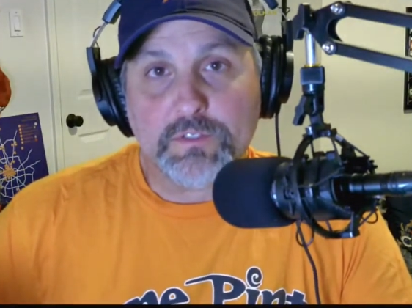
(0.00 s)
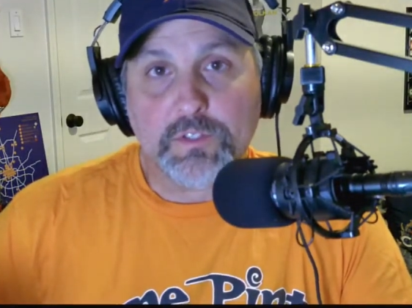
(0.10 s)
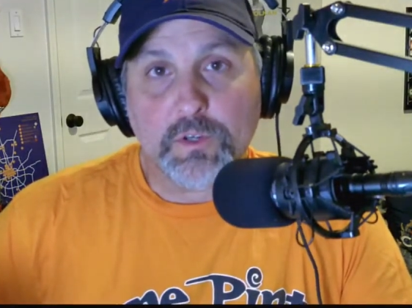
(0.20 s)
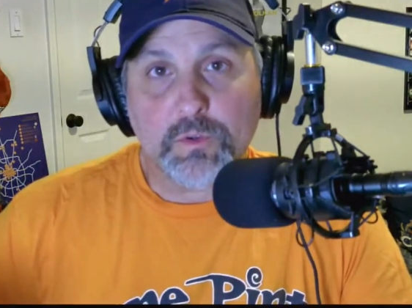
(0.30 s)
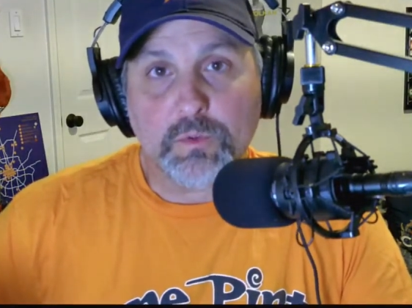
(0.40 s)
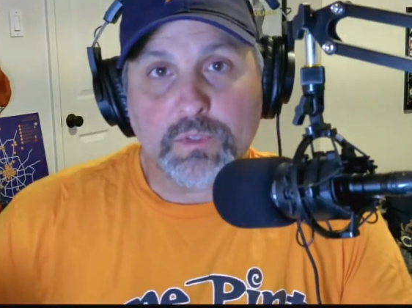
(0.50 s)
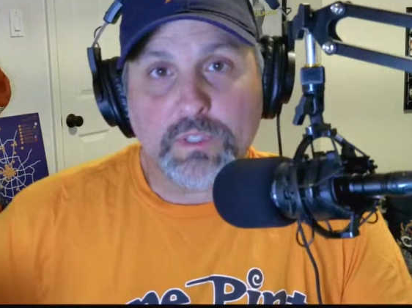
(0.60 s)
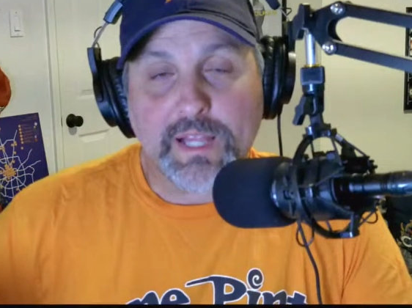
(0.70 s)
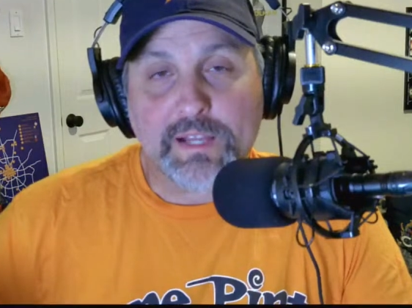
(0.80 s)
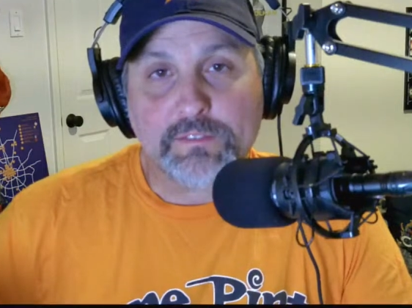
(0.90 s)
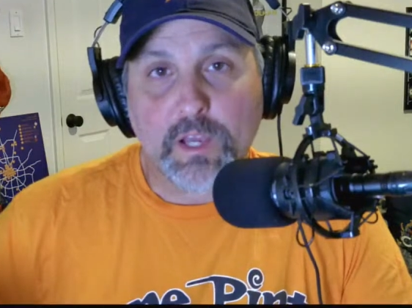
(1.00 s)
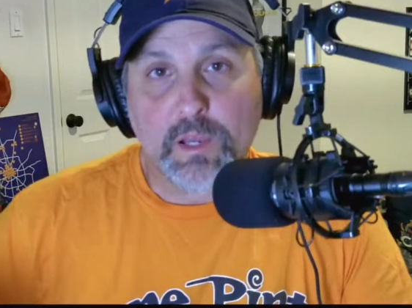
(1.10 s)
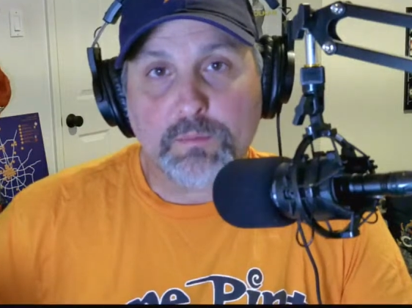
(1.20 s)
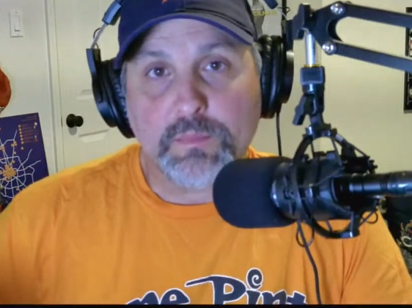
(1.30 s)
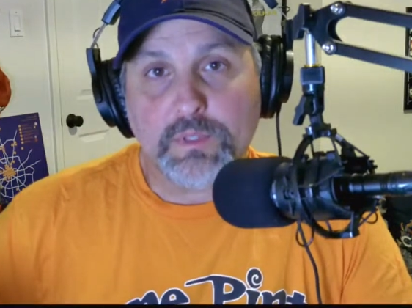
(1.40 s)
So the last
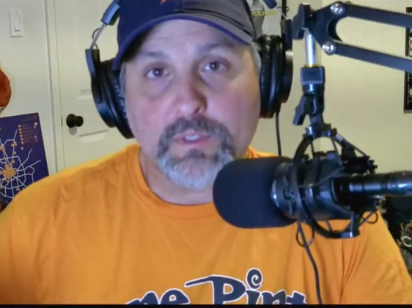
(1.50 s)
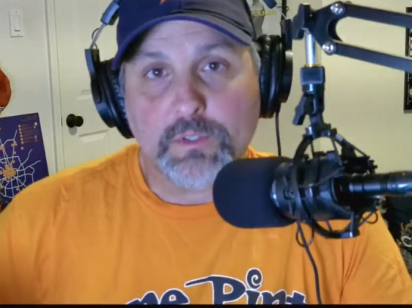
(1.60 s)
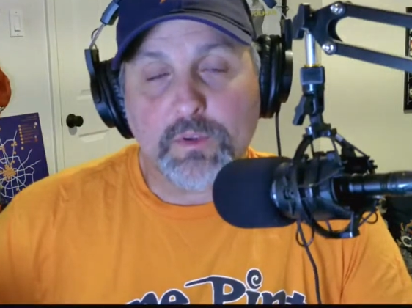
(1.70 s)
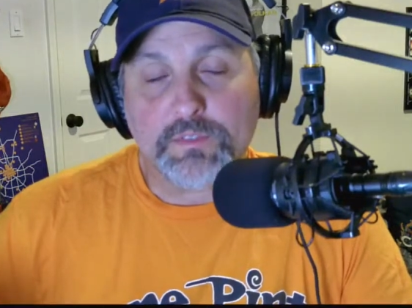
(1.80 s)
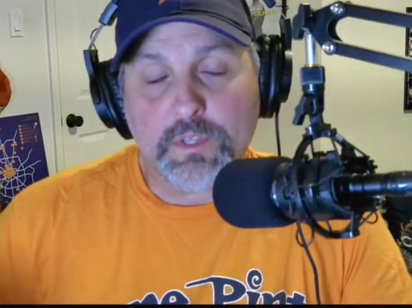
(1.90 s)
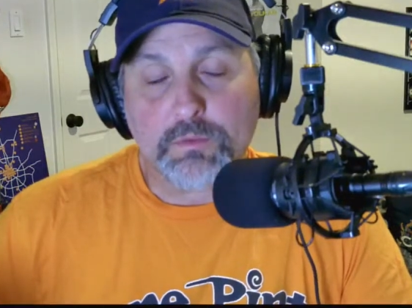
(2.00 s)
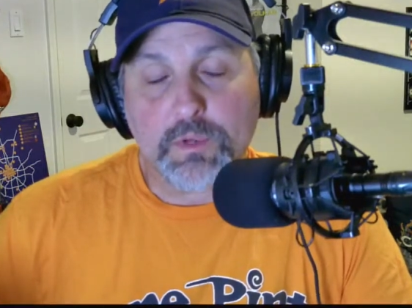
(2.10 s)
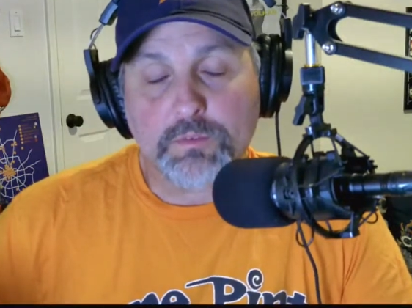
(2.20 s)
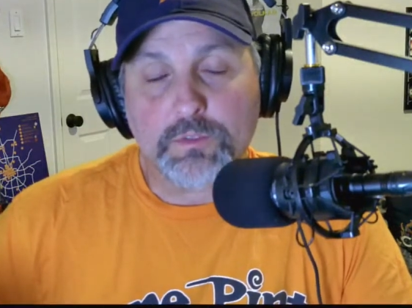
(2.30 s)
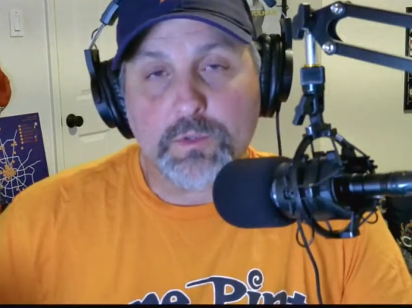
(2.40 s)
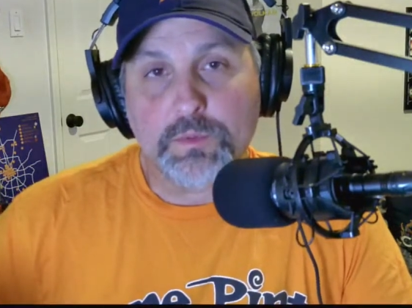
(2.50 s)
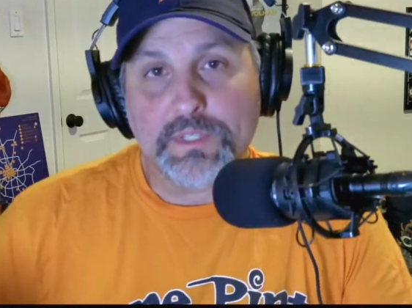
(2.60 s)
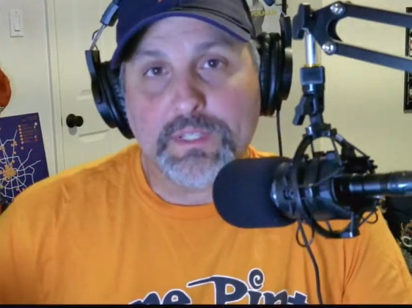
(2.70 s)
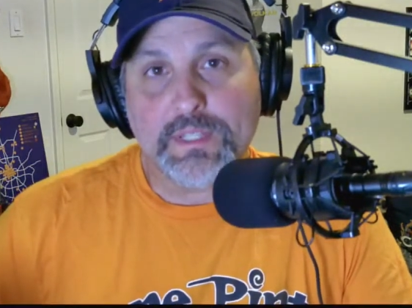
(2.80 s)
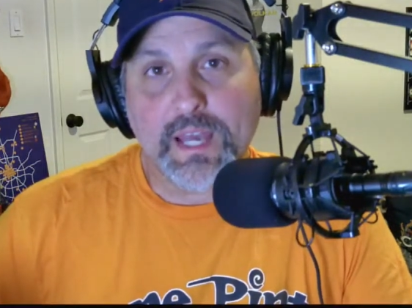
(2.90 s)
time, UFC 302, we
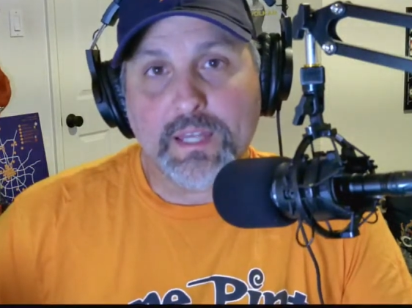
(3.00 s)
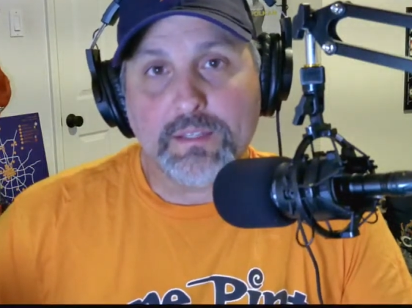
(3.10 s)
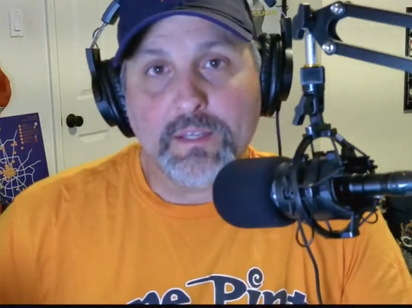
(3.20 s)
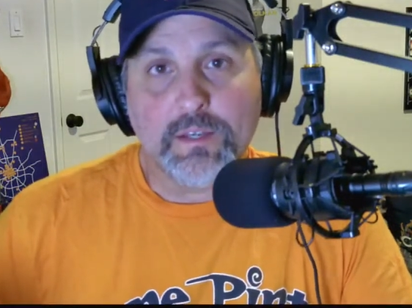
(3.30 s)
did that.